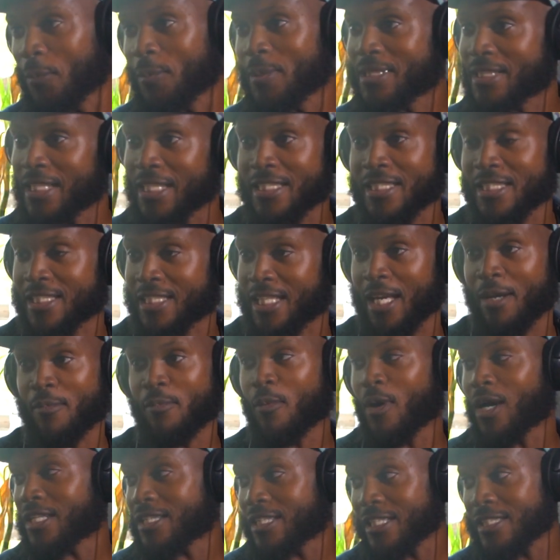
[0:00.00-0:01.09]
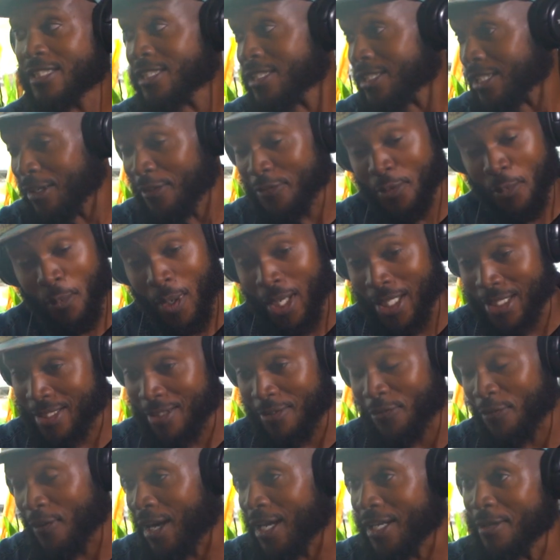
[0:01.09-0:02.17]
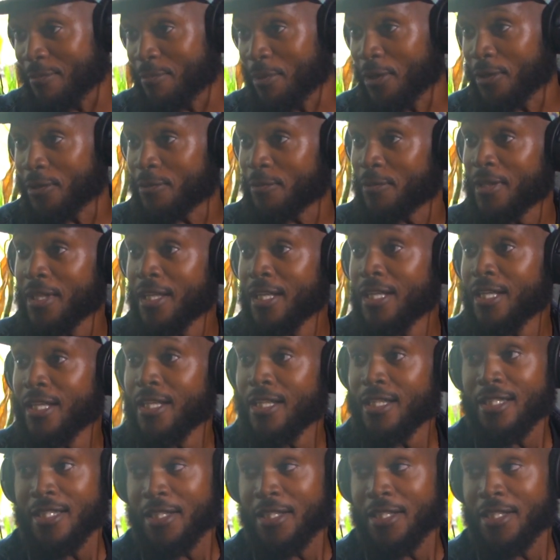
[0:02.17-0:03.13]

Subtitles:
time ago, but they just they just love to watch the fire burn.